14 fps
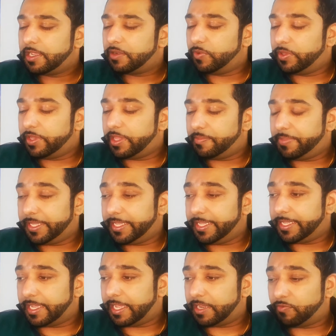Will there
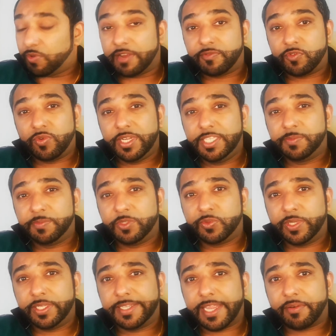be rivalries
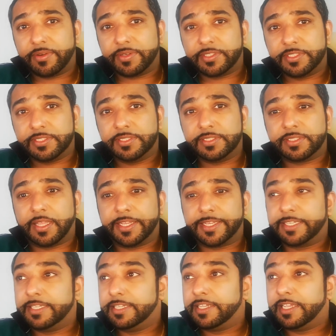between characters
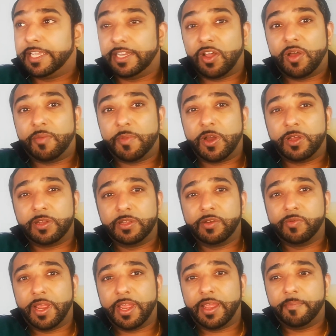like in Armada,
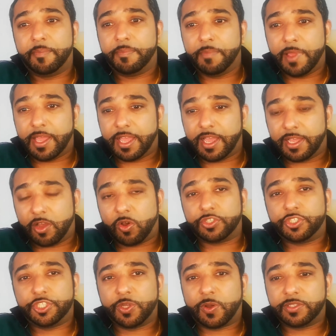where
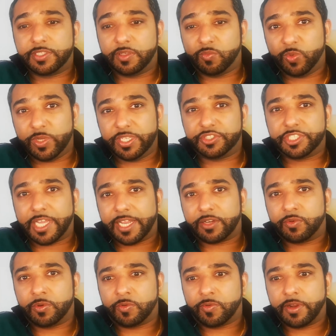Hotshot and
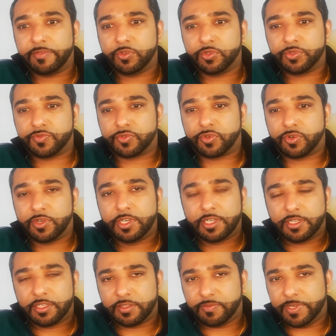Wheeljack were rivals for
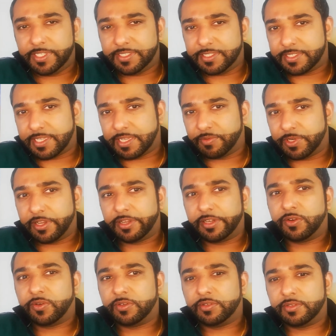the reasons that were going
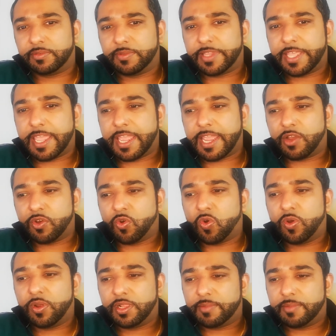on there? Or